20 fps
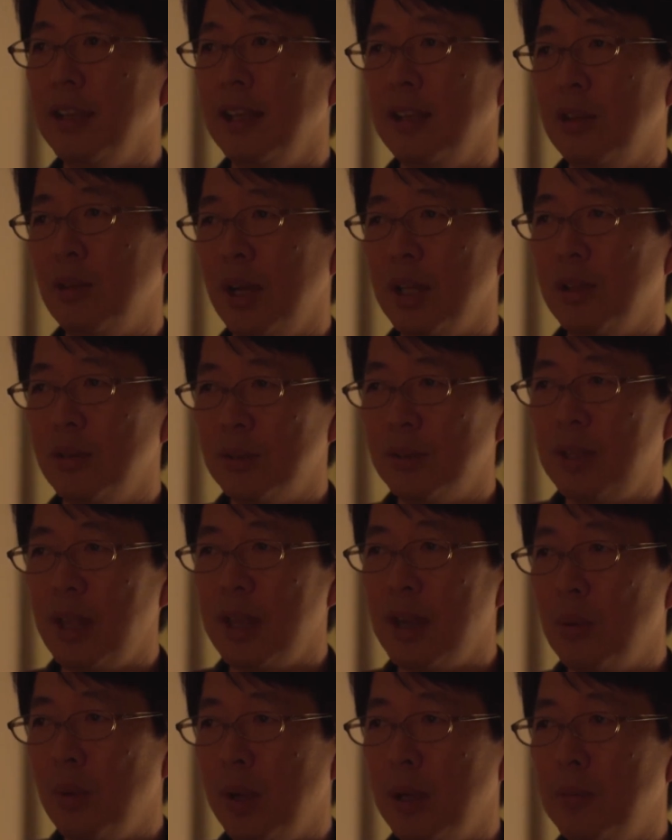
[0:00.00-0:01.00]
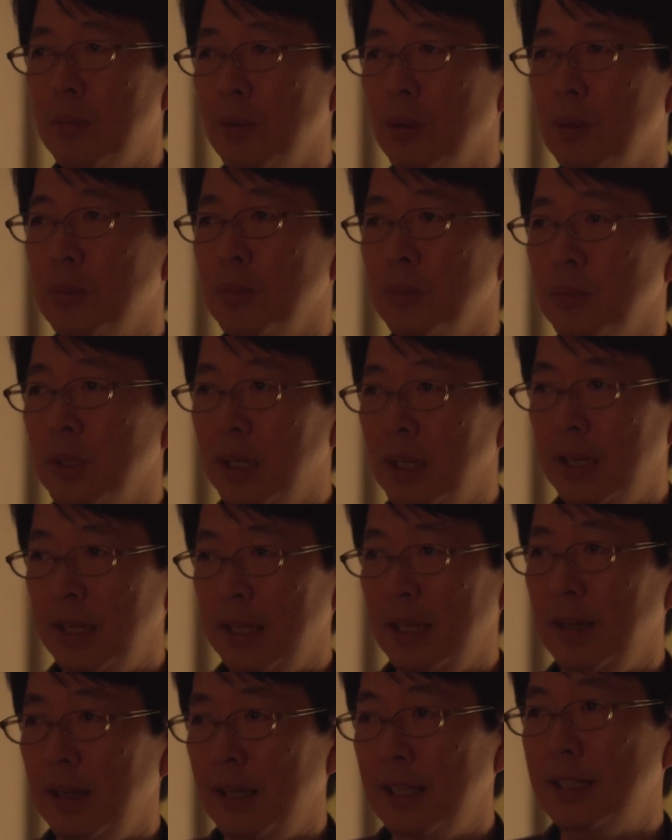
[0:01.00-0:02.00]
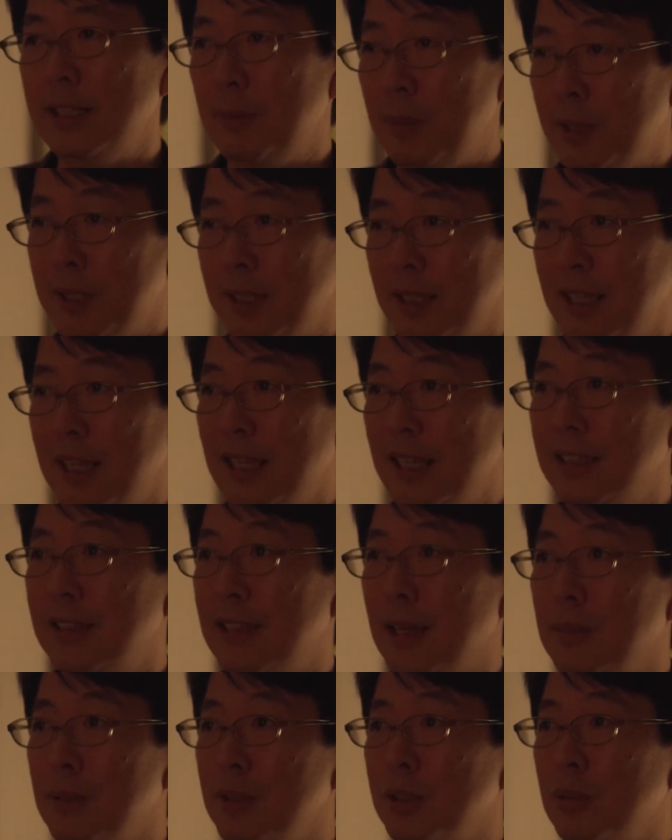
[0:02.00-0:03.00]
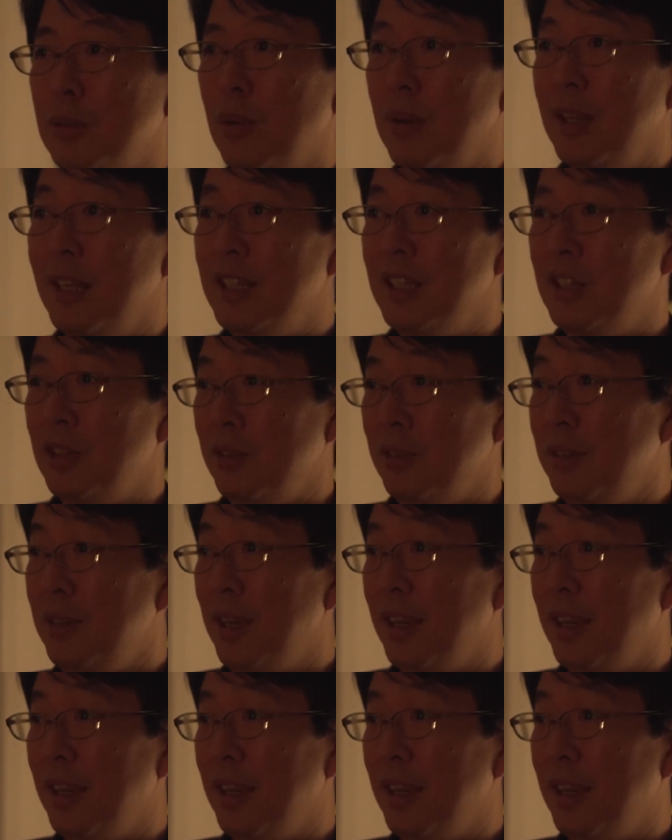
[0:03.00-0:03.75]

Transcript: try to stay away from especially established religion.